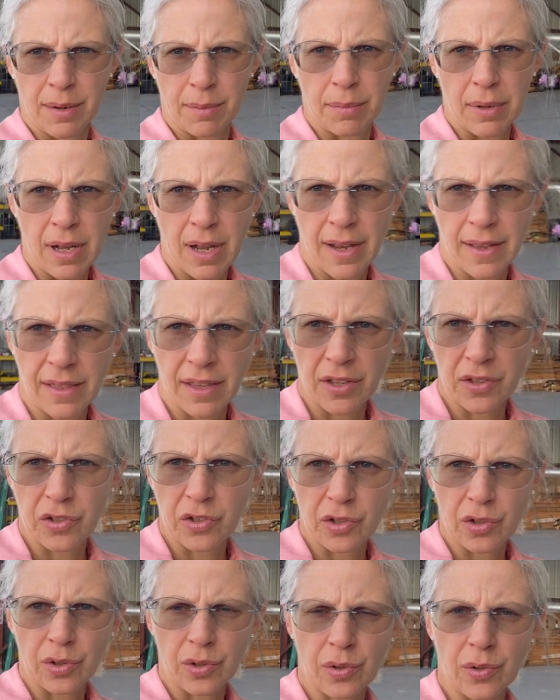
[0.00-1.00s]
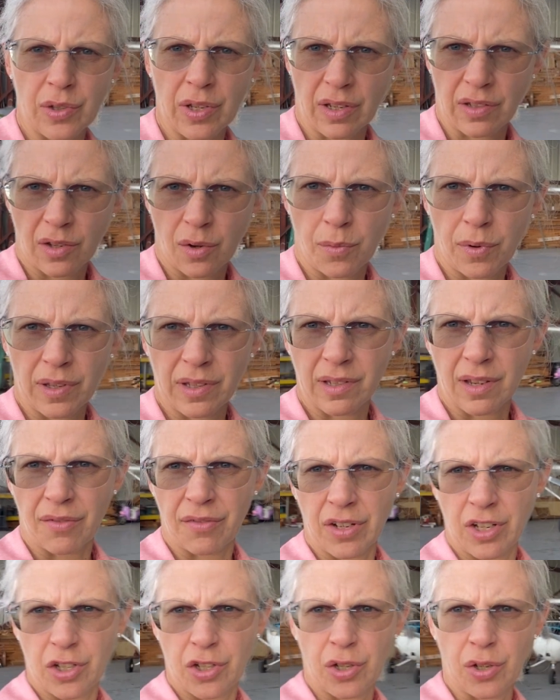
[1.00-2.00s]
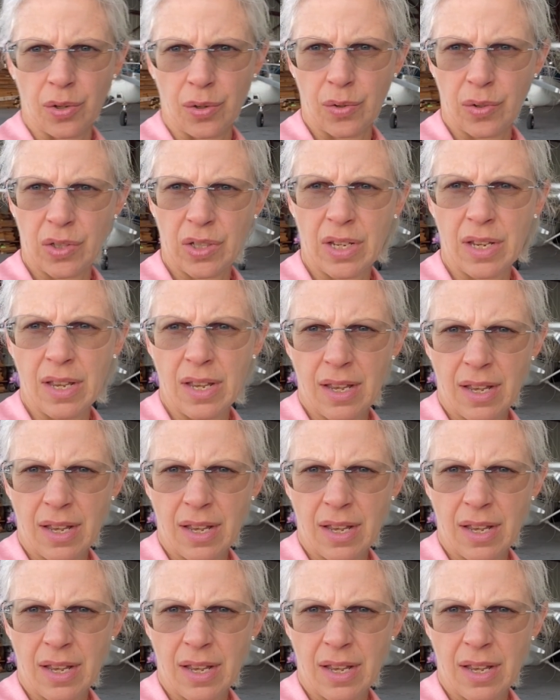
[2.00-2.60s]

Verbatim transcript: behind these two Cessna 172s.